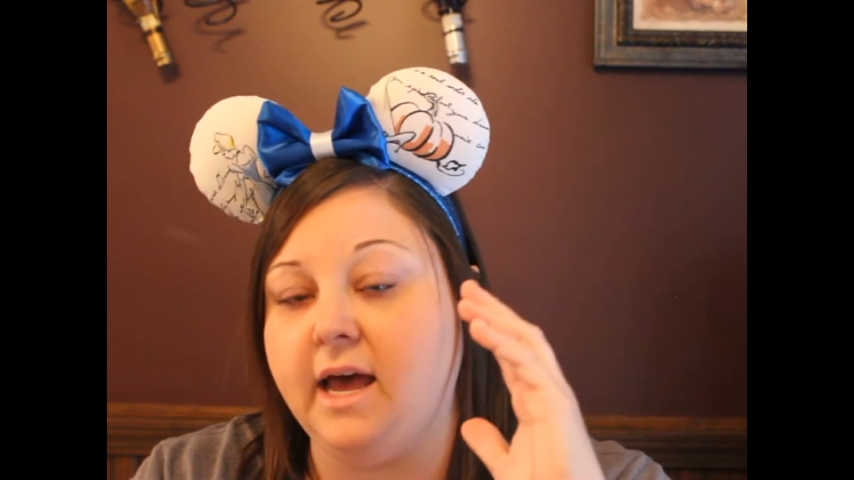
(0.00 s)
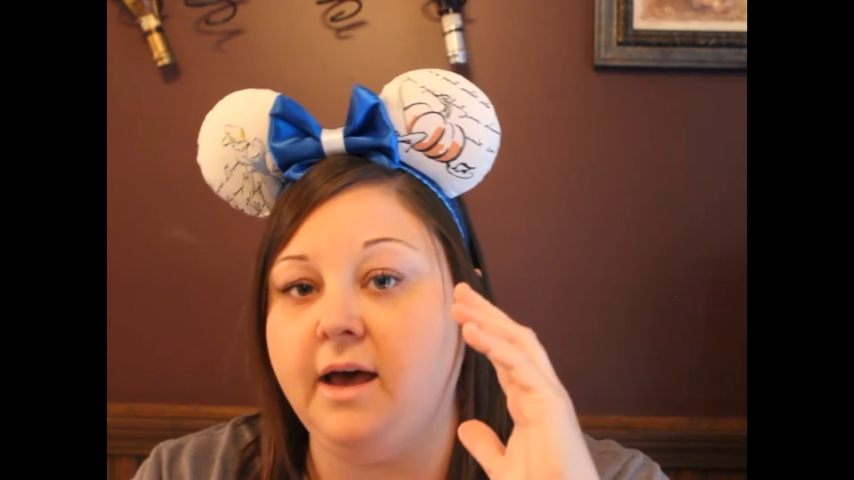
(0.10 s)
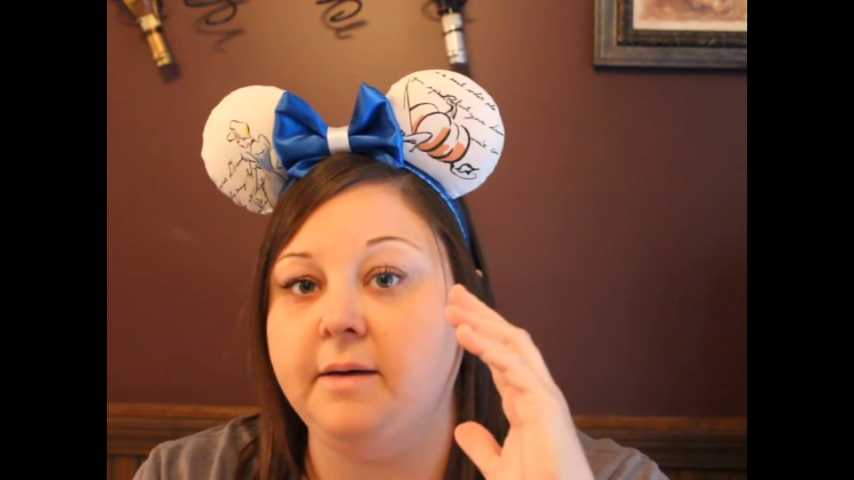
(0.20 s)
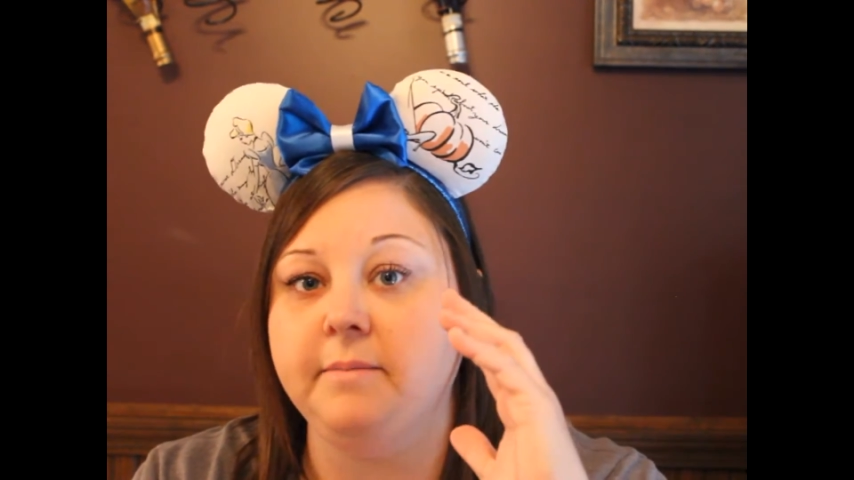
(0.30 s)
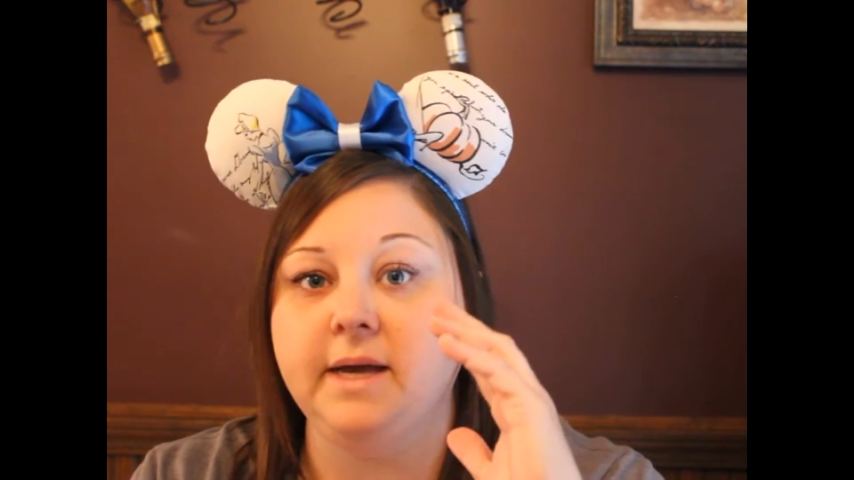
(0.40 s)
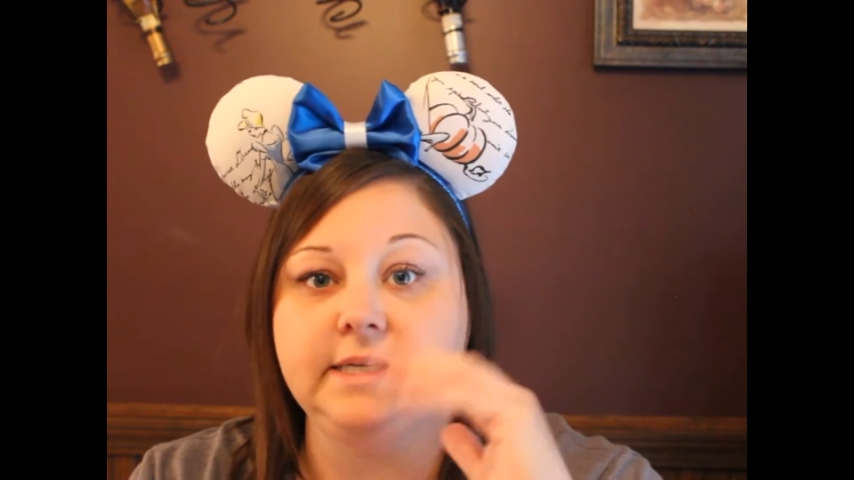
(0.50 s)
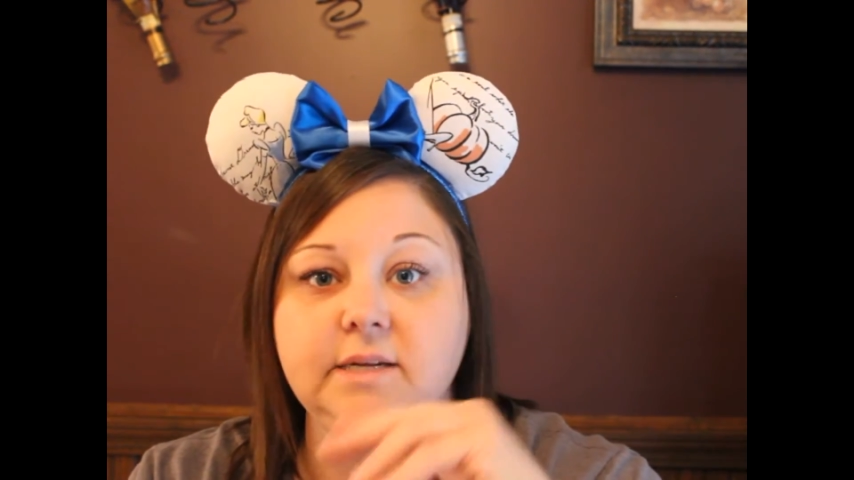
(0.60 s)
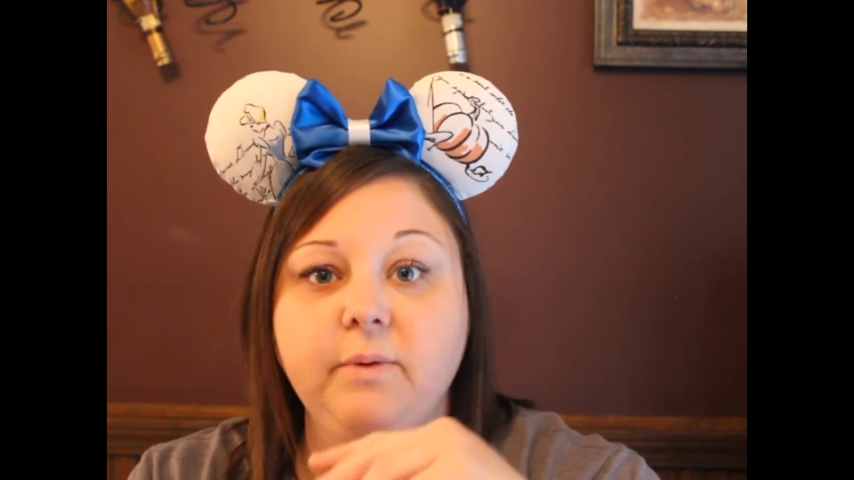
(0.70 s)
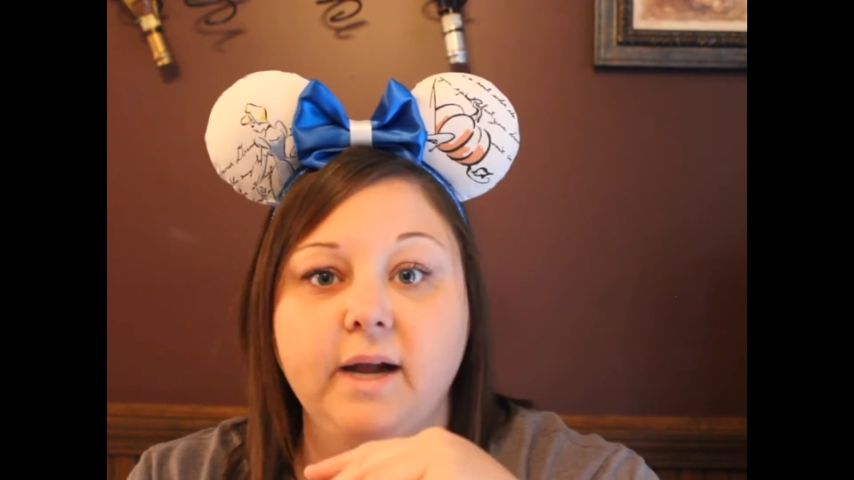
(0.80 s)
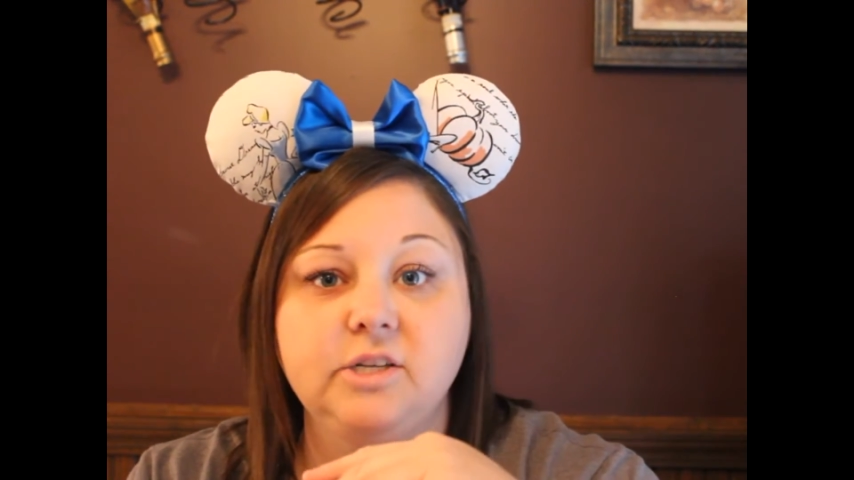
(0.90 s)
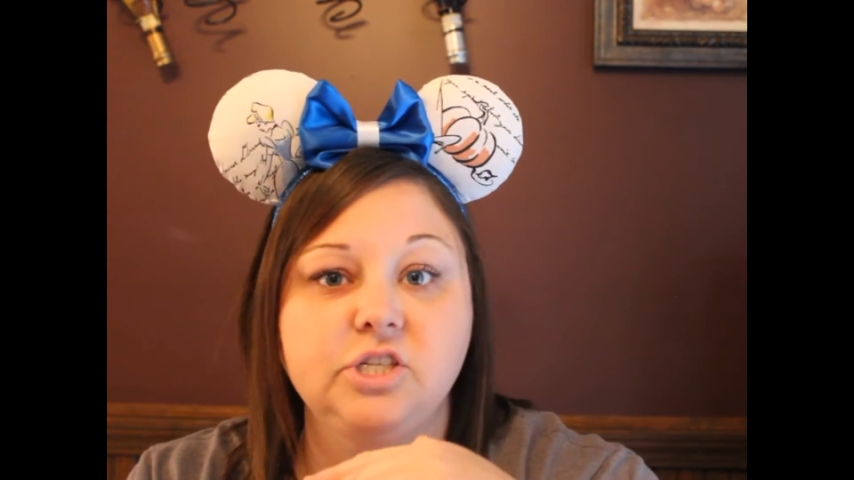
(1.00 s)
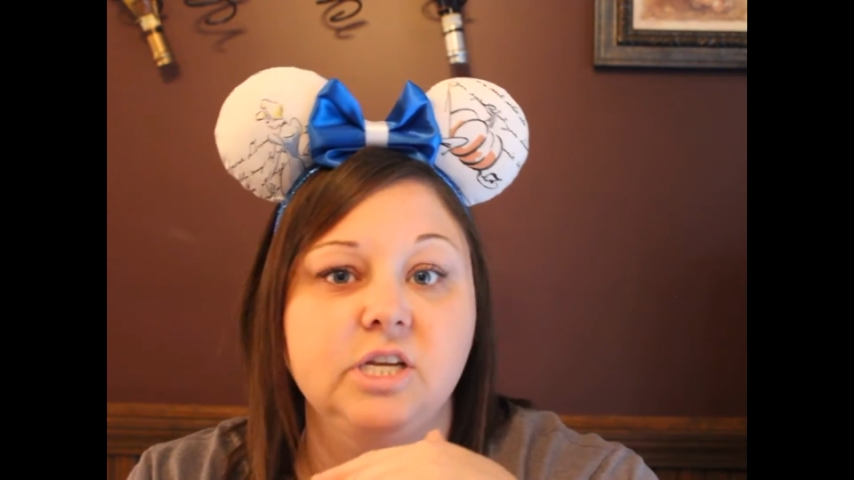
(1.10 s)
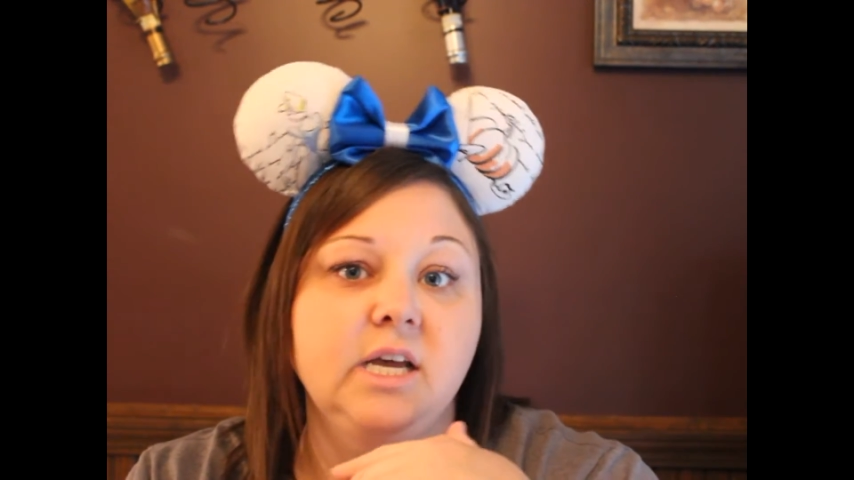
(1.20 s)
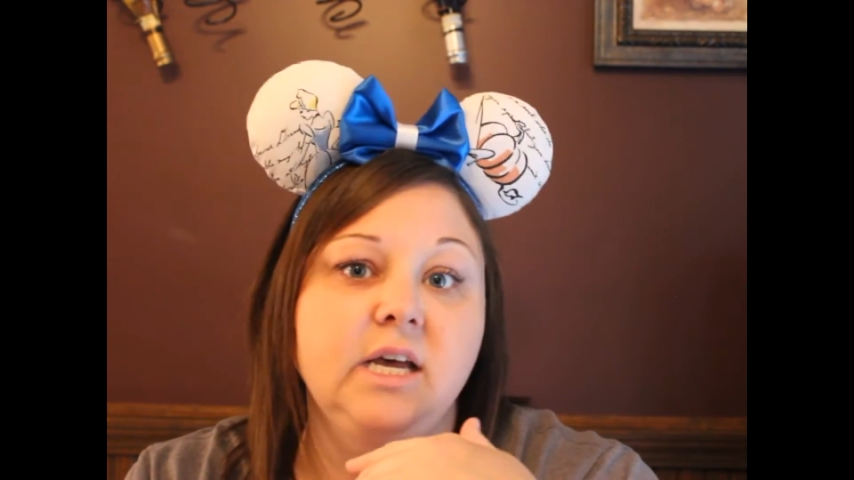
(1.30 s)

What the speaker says: I did watch